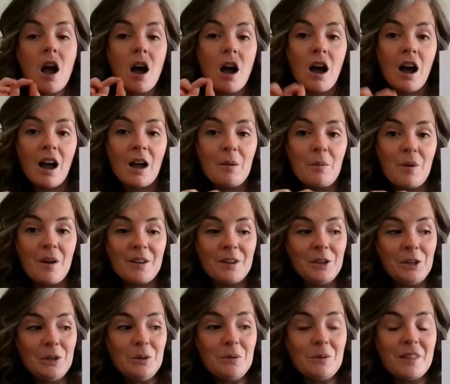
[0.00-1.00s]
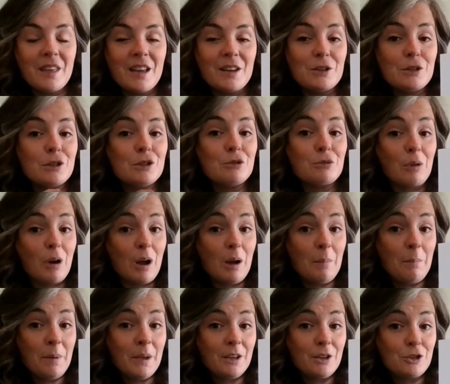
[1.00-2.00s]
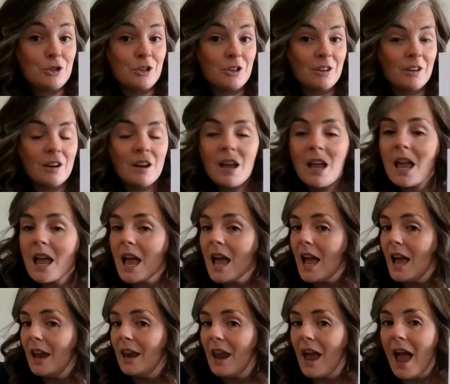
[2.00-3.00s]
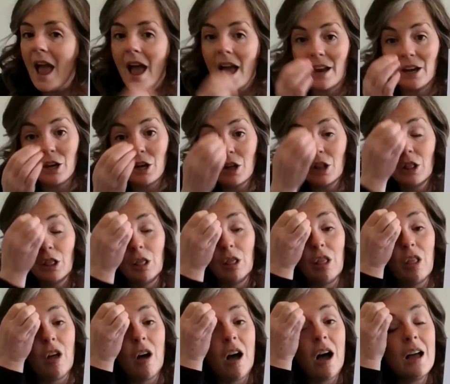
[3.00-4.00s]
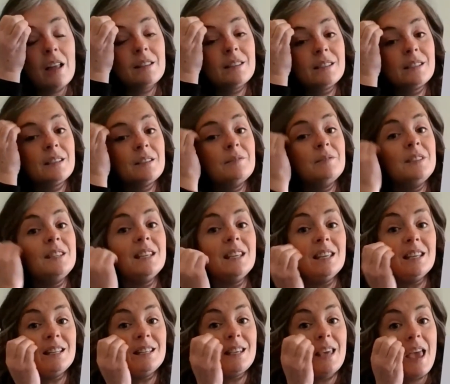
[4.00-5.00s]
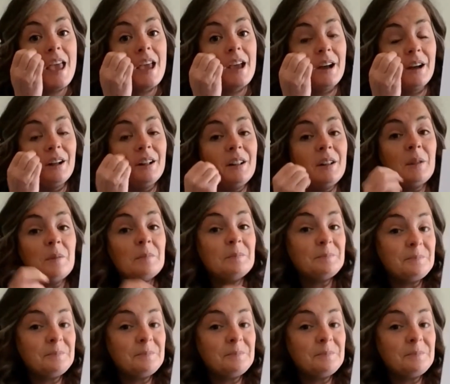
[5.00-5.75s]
I want you then to draw a picture and add lots of detail.